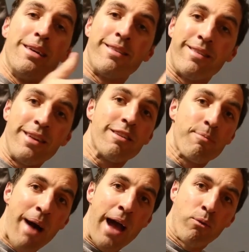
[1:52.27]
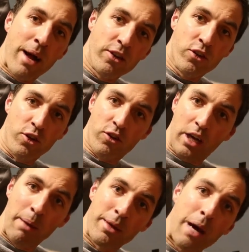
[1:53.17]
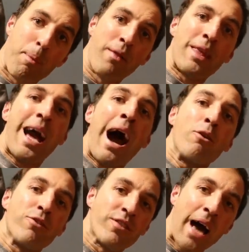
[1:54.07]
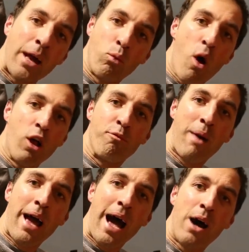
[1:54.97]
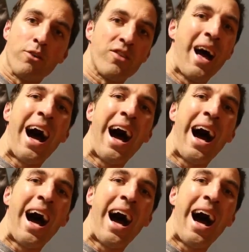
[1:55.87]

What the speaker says: Since my registers are coming up on the outside wall of my house,